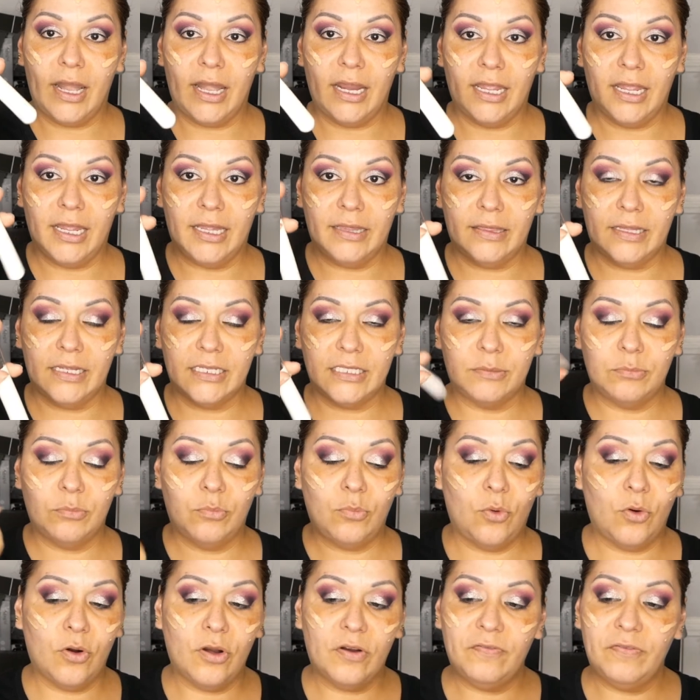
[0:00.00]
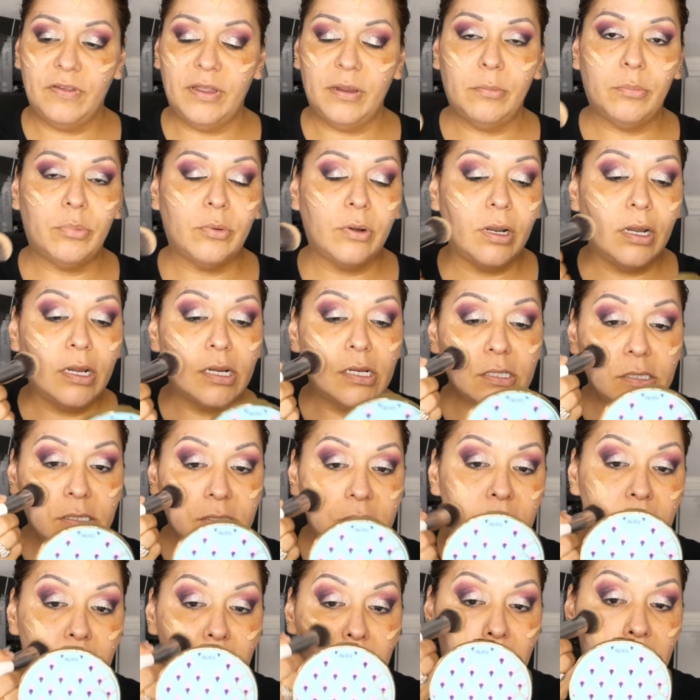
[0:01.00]
and get this Morphe
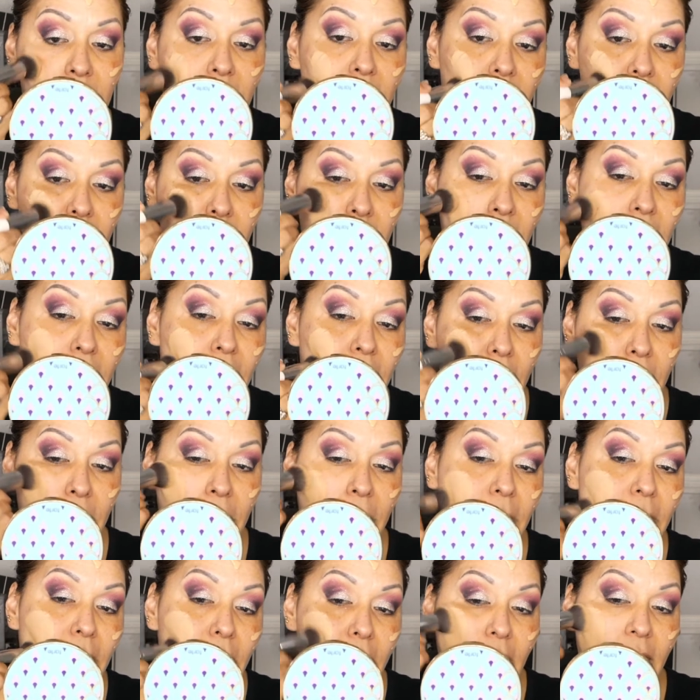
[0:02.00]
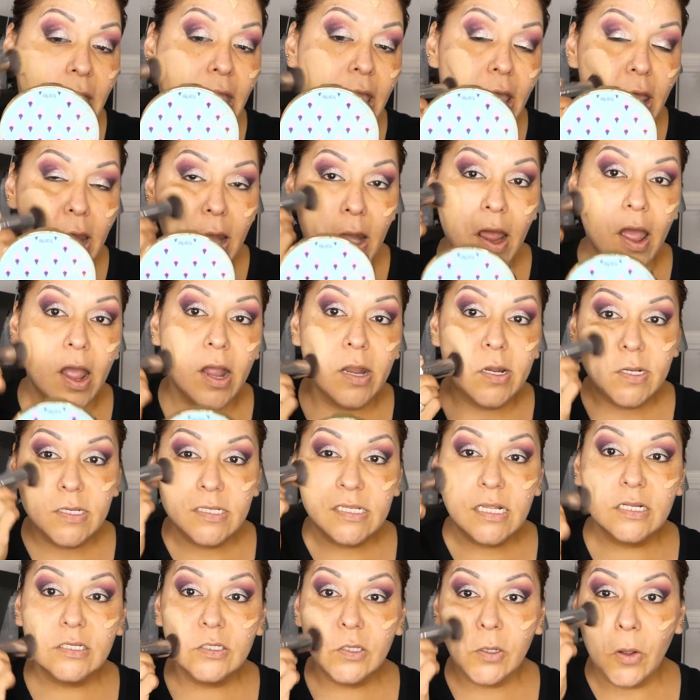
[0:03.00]
brush, and I just
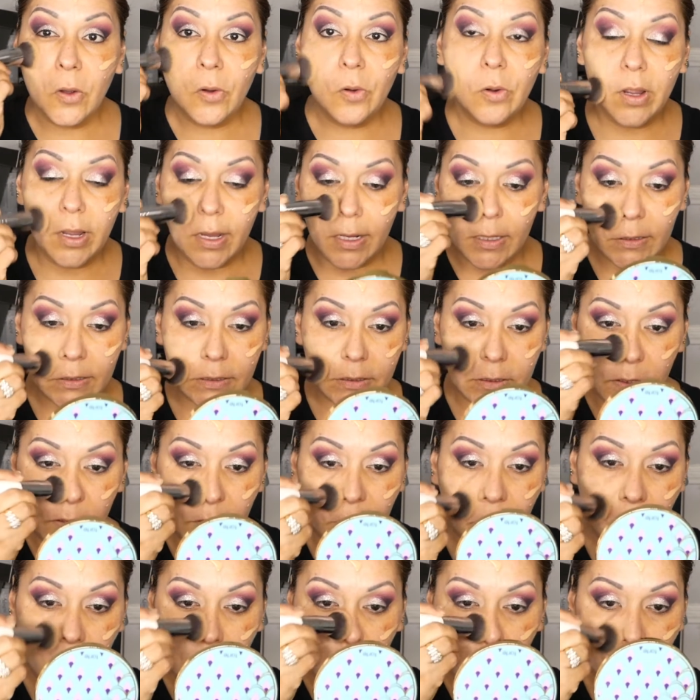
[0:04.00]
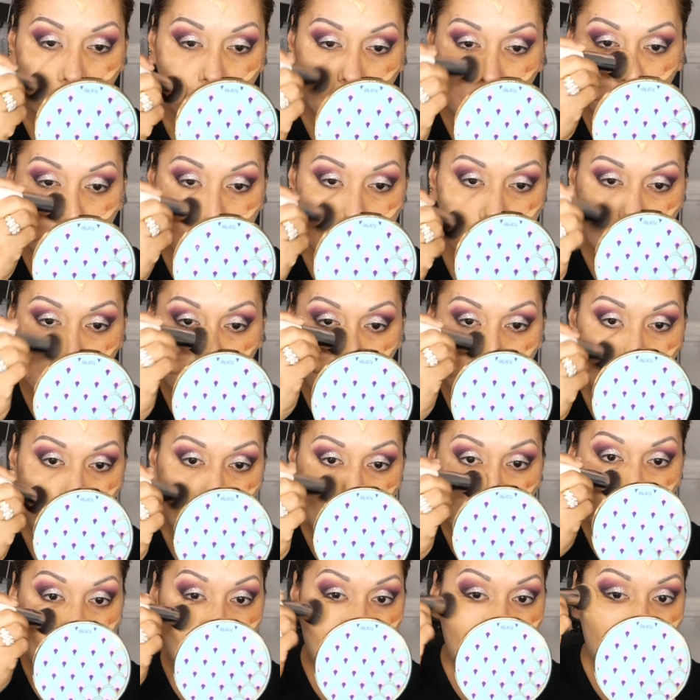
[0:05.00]
like to go in circles.
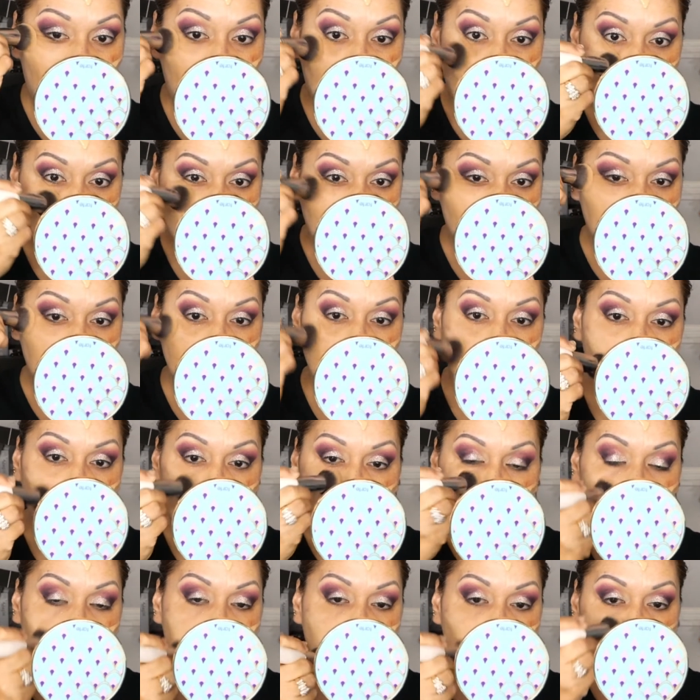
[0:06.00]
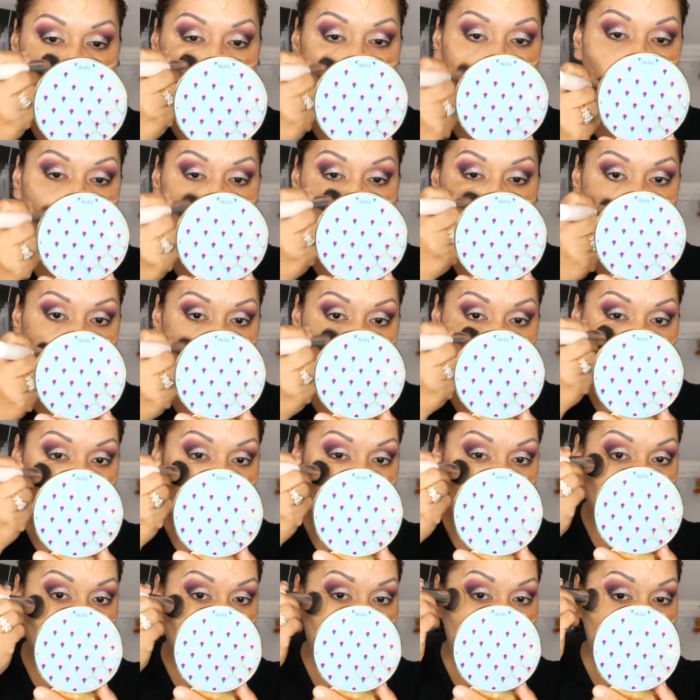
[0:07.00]
And as you can see, I still have glitter
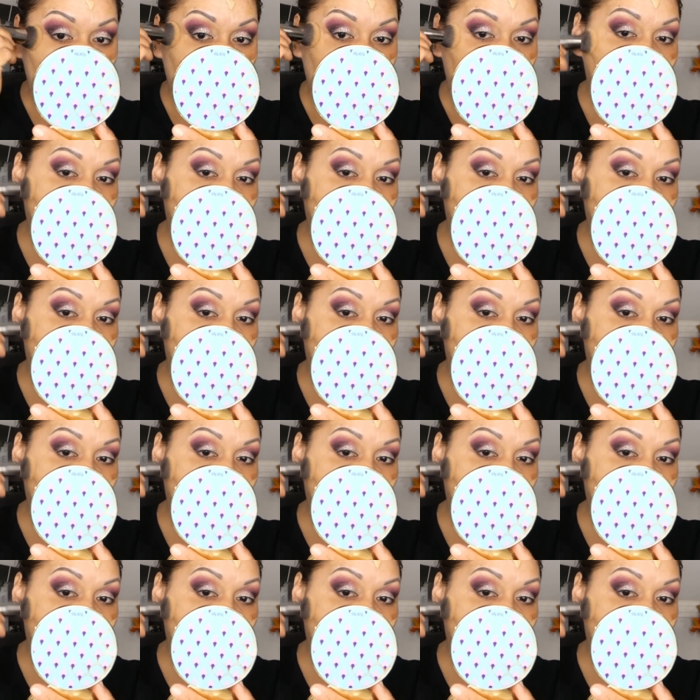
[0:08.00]
all over my